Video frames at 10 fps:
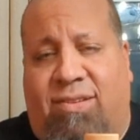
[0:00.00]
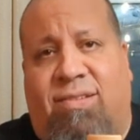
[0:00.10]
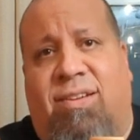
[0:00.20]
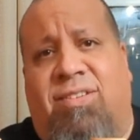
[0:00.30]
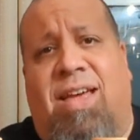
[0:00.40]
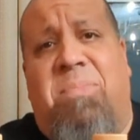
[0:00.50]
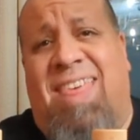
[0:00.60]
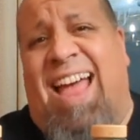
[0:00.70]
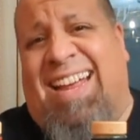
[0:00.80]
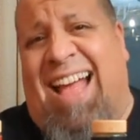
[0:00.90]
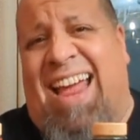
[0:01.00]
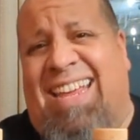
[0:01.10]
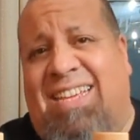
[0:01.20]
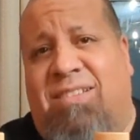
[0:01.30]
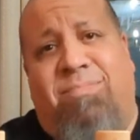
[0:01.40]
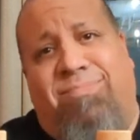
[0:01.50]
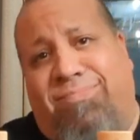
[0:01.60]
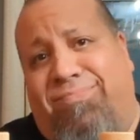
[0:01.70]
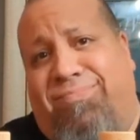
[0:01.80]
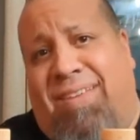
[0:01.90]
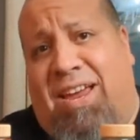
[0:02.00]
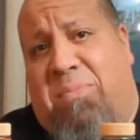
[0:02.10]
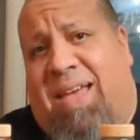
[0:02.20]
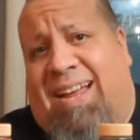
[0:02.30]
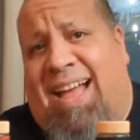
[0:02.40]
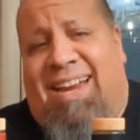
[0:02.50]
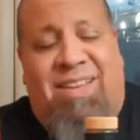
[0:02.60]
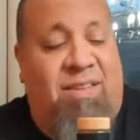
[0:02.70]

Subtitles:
because I'm that guy. I am that guy.